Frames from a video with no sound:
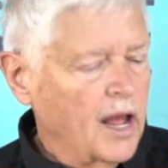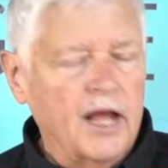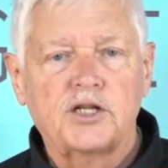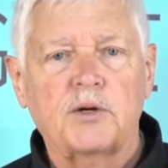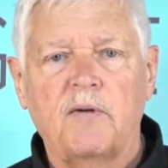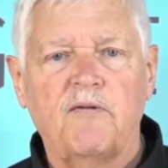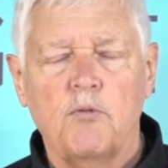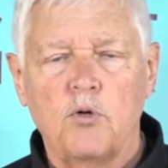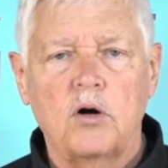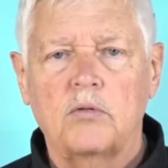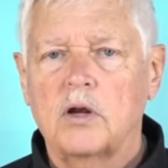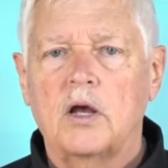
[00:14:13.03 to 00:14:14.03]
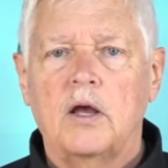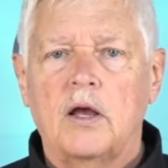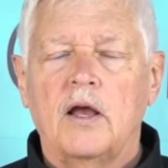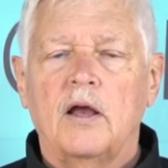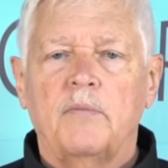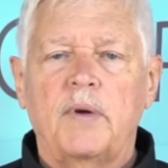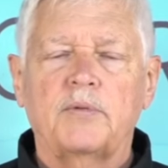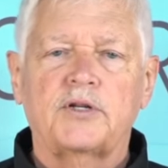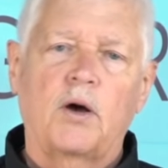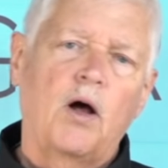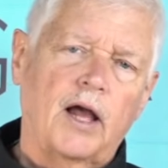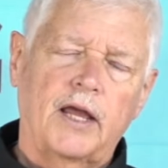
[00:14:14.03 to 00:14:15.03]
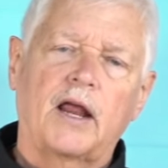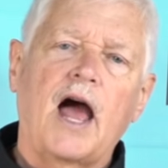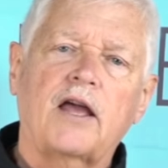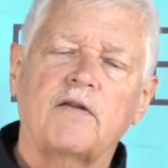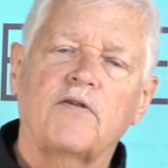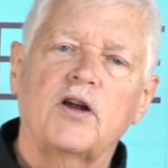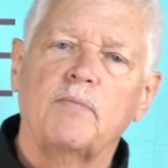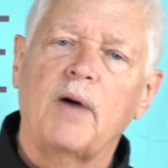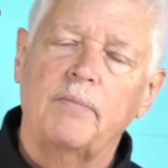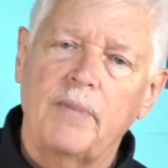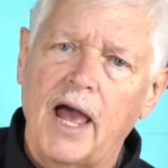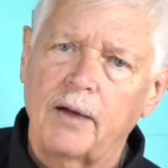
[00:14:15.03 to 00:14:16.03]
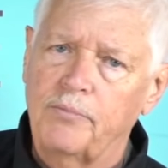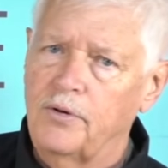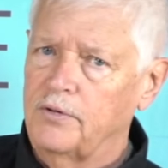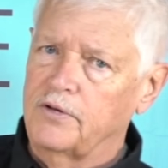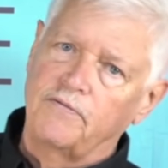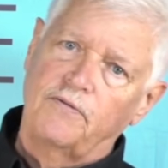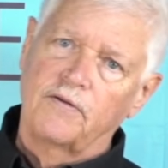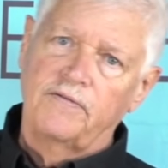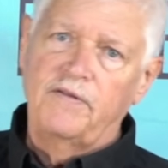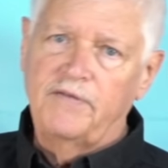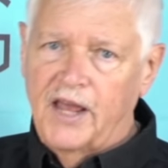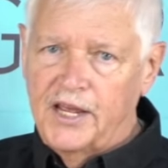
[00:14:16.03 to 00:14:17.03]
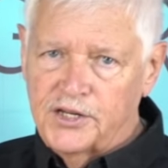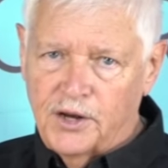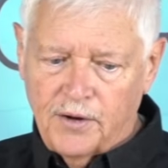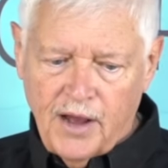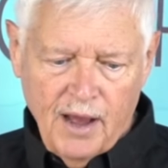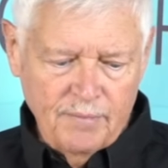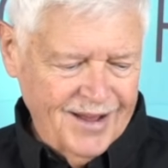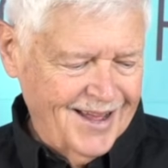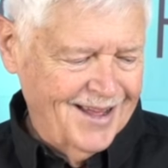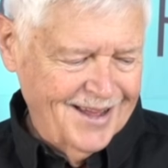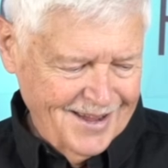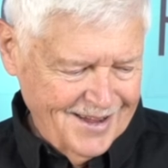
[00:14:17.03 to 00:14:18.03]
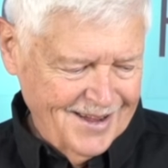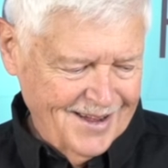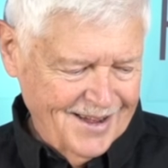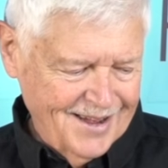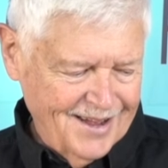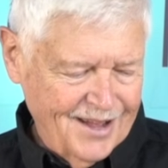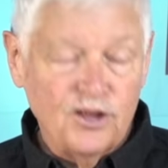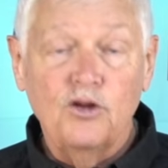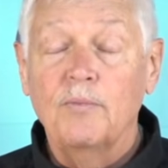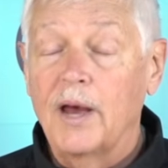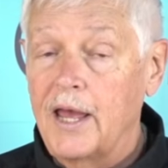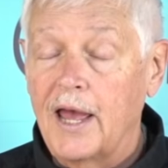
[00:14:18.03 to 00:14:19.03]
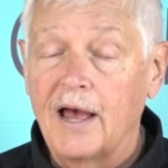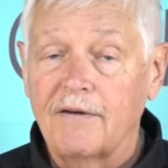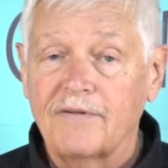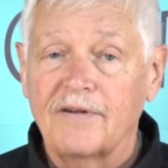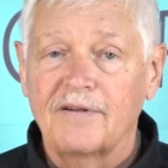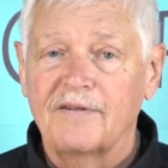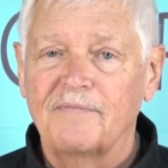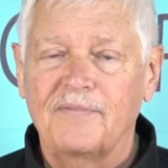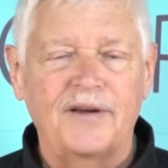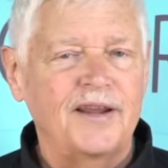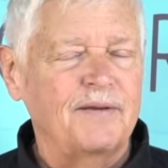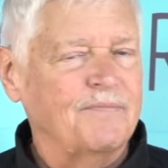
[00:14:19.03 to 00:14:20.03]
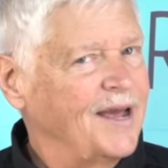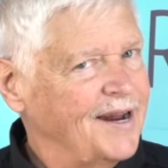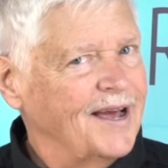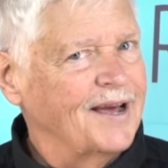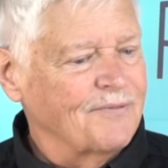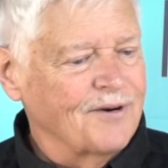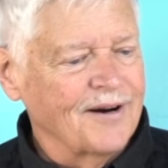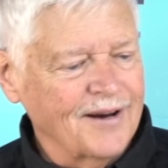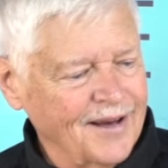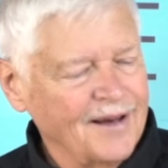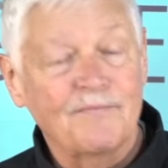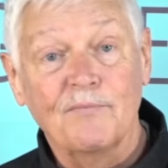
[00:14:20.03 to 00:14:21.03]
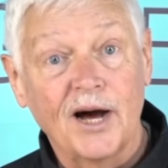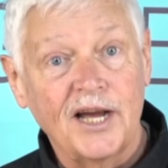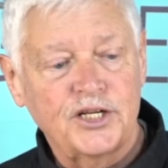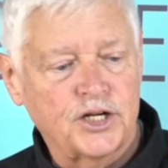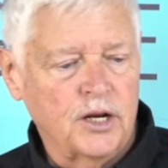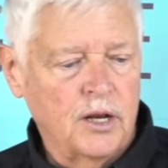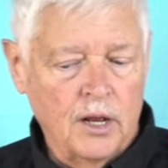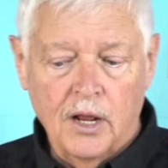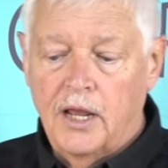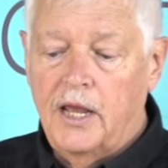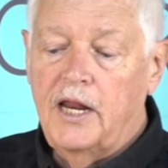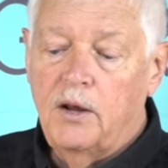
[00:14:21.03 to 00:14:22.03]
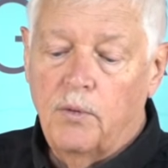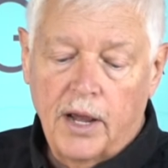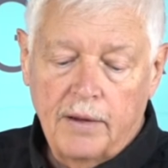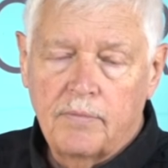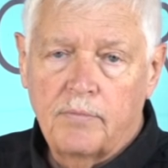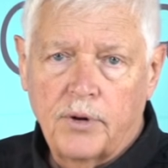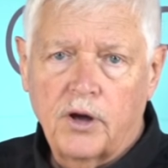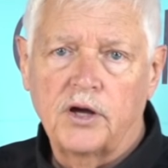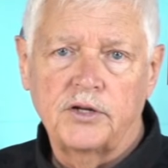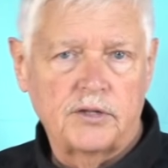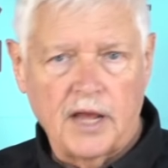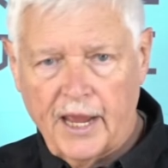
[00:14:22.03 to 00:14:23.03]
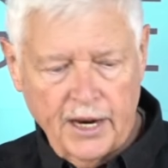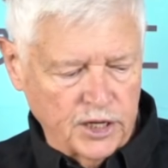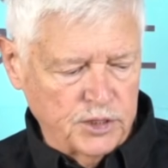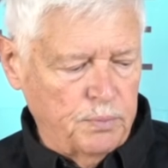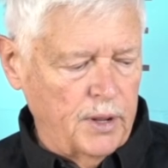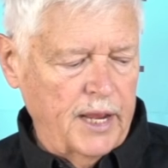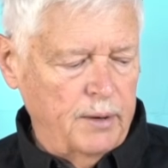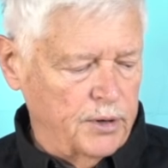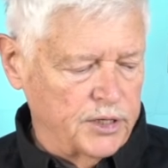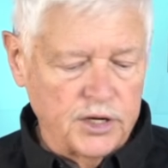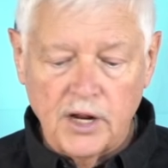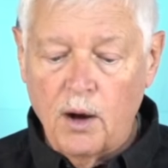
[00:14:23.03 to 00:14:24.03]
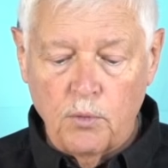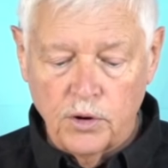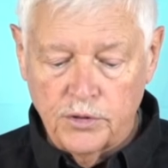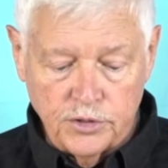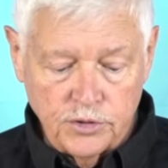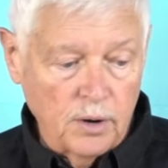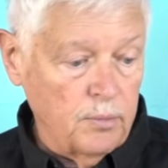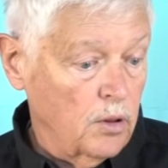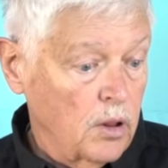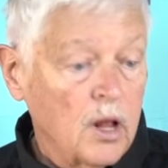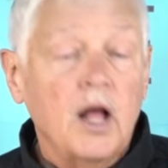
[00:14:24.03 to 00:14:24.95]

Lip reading: And some of them won't. People say, oh, I converted my mag pool to 458 SOCOM. You may have, but it may not work much. Anyway, because I can explain, but it's not worth the trouble.